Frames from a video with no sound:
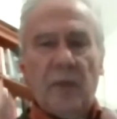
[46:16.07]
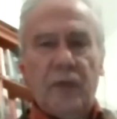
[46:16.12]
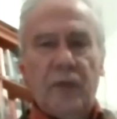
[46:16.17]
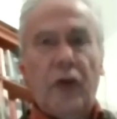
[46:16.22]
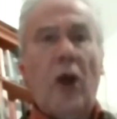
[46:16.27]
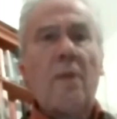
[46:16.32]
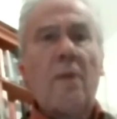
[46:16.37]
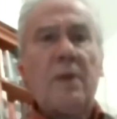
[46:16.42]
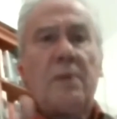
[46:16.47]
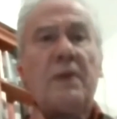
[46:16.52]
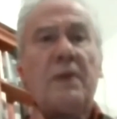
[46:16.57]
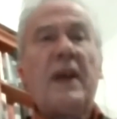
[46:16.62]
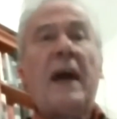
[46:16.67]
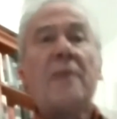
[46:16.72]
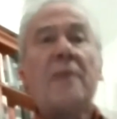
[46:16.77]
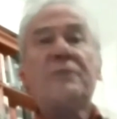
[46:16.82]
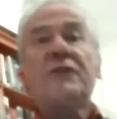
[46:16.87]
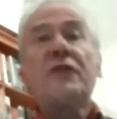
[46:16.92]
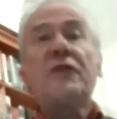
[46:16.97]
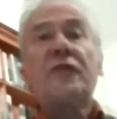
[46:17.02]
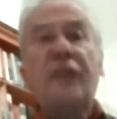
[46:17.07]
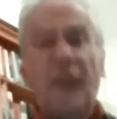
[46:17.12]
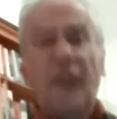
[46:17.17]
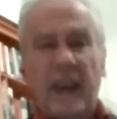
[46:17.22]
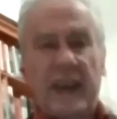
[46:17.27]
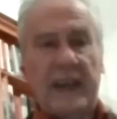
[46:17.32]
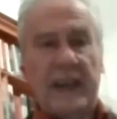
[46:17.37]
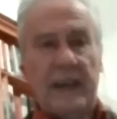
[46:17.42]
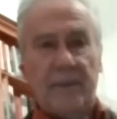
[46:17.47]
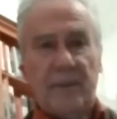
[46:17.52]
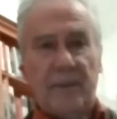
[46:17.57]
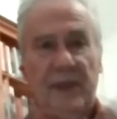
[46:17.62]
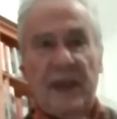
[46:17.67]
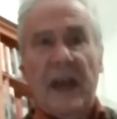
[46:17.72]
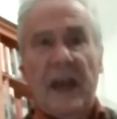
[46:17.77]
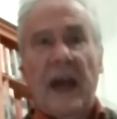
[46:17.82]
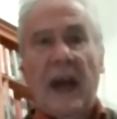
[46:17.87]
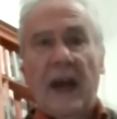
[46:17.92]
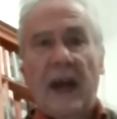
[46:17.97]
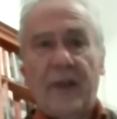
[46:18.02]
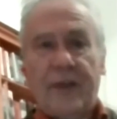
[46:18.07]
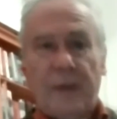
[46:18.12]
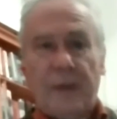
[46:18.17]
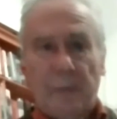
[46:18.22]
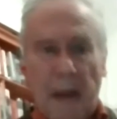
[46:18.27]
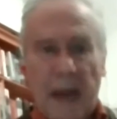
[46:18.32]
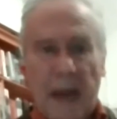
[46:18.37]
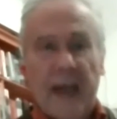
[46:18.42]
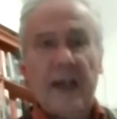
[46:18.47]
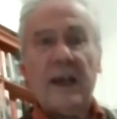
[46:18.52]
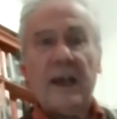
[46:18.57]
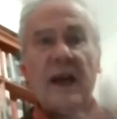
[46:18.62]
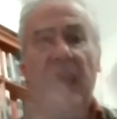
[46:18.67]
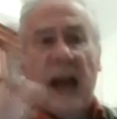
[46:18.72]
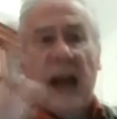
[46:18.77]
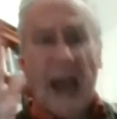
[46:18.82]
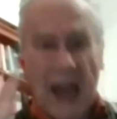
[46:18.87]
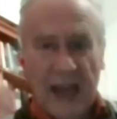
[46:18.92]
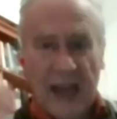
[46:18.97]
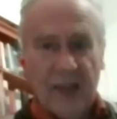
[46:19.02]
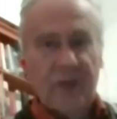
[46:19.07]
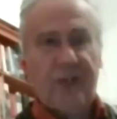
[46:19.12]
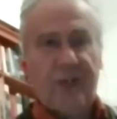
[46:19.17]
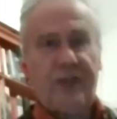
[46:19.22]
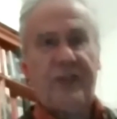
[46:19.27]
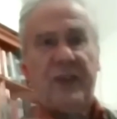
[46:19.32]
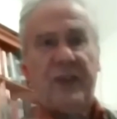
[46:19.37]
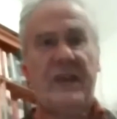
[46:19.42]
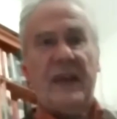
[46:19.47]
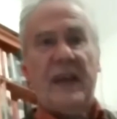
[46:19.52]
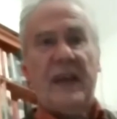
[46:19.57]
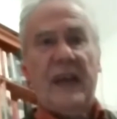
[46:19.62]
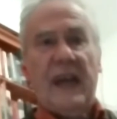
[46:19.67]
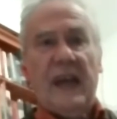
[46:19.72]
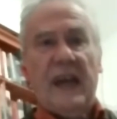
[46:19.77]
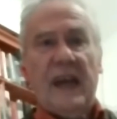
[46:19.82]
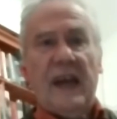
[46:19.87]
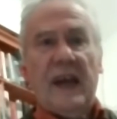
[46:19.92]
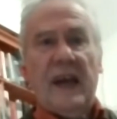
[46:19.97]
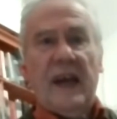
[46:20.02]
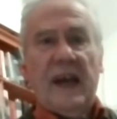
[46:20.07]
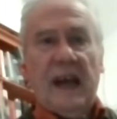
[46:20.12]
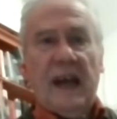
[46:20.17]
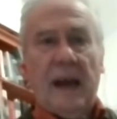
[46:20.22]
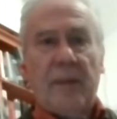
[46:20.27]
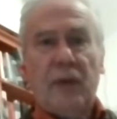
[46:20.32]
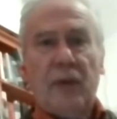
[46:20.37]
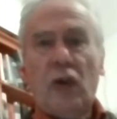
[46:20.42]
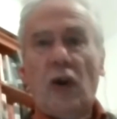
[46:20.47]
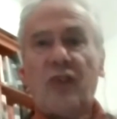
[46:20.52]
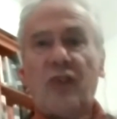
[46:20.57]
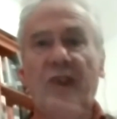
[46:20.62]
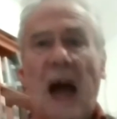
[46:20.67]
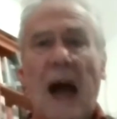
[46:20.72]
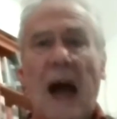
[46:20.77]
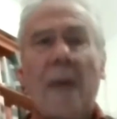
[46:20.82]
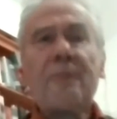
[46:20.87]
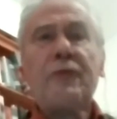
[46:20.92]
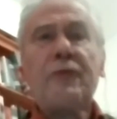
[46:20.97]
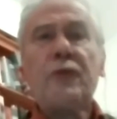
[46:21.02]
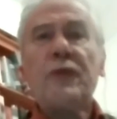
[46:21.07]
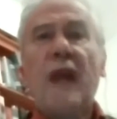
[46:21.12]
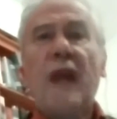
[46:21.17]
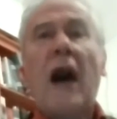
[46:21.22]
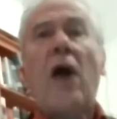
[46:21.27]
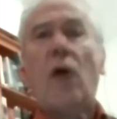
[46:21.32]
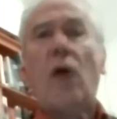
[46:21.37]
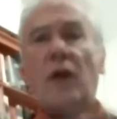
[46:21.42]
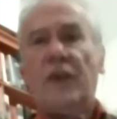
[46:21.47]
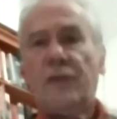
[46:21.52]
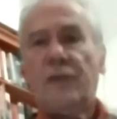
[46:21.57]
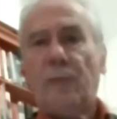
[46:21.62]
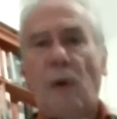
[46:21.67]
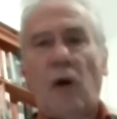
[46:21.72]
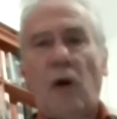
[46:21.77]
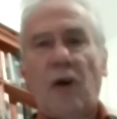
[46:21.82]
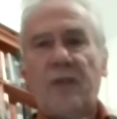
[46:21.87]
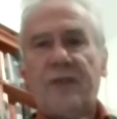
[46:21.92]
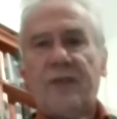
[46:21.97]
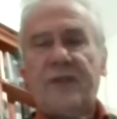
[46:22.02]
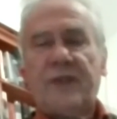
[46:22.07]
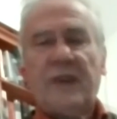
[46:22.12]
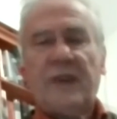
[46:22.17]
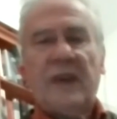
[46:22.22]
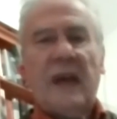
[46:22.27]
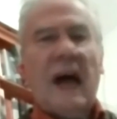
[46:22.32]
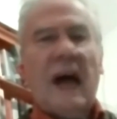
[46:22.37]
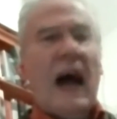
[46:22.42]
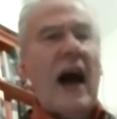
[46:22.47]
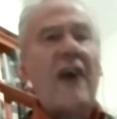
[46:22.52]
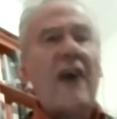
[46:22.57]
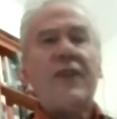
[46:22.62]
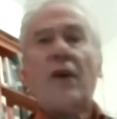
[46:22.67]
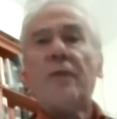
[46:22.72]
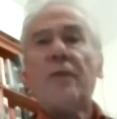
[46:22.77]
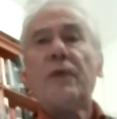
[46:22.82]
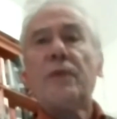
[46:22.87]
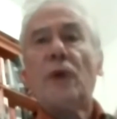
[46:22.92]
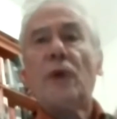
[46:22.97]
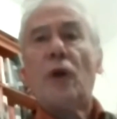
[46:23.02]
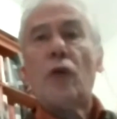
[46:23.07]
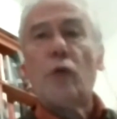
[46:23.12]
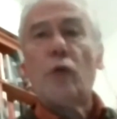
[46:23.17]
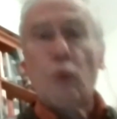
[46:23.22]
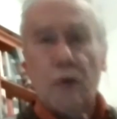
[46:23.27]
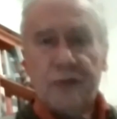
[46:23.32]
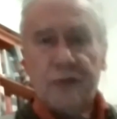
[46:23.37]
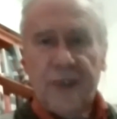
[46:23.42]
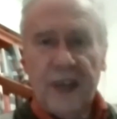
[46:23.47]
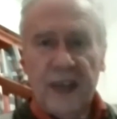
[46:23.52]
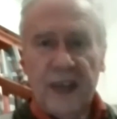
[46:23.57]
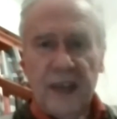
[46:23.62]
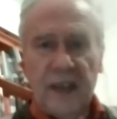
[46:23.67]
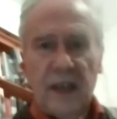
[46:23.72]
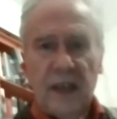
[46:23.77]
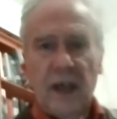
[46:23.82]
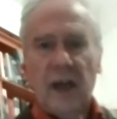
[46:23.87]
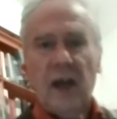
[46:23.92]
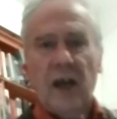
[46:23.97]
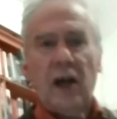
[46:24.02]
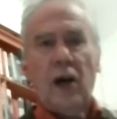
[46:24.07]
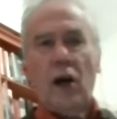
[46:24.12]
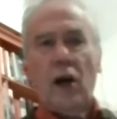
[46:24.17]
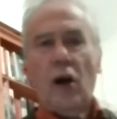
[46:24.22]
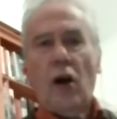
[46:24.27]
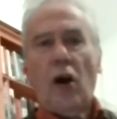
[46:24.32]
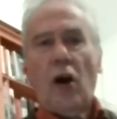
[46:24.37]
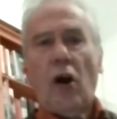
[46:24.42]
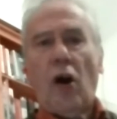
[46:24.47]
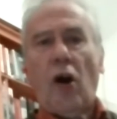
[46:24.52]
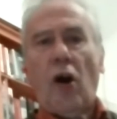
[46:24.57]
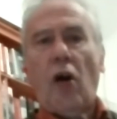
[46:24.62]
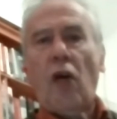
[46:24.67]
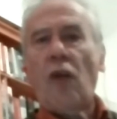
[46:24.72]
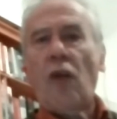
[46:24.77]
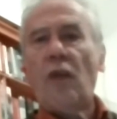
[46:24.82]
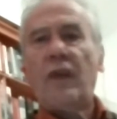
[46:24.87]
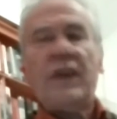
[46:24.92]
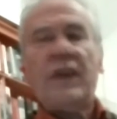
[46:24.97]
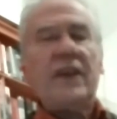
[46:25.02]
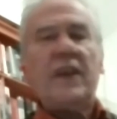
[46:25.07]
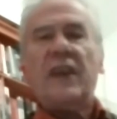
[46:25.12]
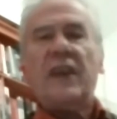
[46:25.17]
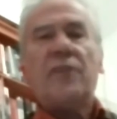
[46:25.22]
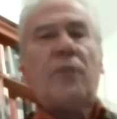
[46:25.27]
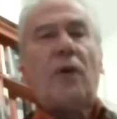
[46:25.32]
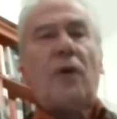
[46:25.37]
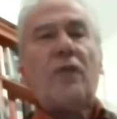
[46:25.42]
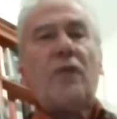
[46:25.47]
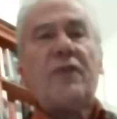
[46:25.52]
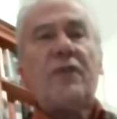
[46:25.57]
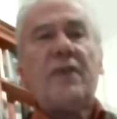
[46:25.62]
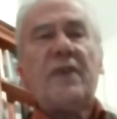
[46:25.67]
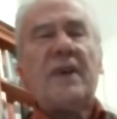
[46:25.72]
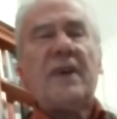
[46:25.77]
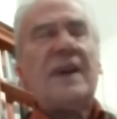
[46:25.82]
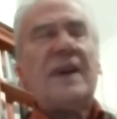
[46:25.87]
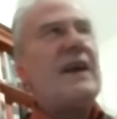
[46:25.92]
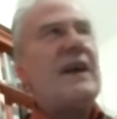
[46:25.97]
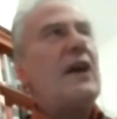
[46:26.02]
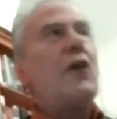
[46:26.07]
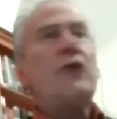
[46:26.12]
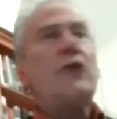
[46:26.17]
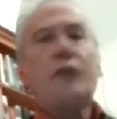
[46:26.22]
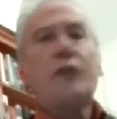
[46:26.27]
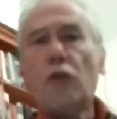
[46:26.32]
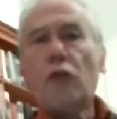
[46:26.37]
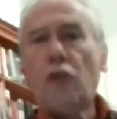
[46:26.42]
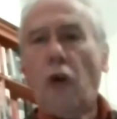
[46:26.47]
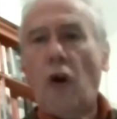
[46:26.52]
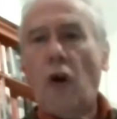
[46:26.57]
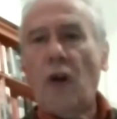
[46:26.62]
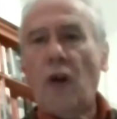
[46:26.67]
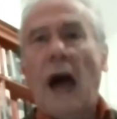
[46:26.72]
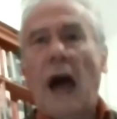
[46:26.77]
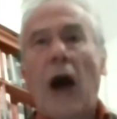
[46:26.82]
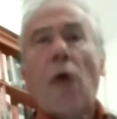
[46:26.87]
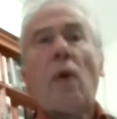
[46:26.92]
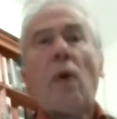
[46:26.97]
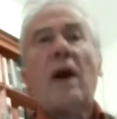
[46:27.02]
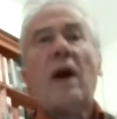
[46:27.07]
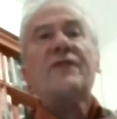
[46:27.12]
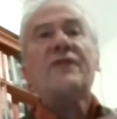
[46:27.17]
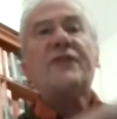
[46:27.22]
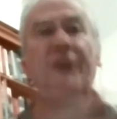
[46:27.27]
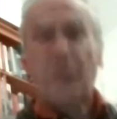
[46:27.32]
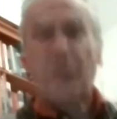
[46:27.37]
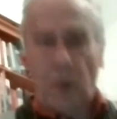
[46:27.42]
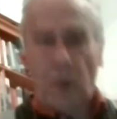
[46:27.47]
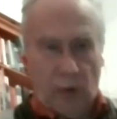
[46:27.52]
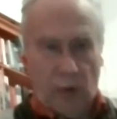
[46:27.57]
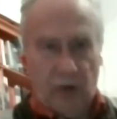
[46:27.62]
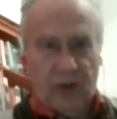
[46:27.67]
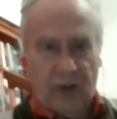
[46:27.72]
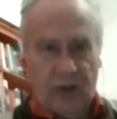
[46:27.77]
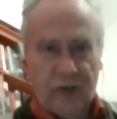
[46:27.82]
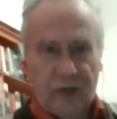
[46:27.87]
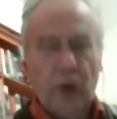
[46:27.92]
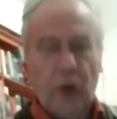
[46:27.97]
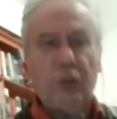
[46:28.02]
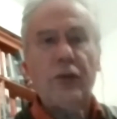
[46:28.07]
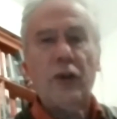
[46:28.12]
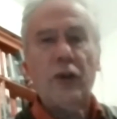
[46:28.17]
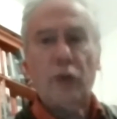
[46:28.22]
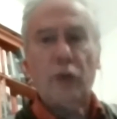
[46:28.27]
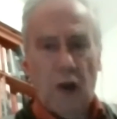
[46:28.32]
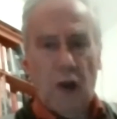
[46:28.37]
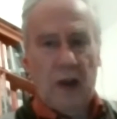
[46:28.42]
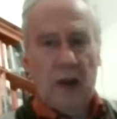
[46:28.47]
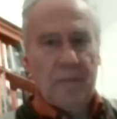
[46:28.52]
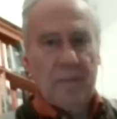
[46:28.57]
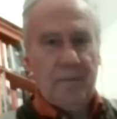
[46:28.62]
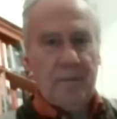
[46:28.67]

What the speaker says: Germany becomes free at the May 8th. Because up to now, it was either we were losing or it was a so-called hour zero, Stunde Null.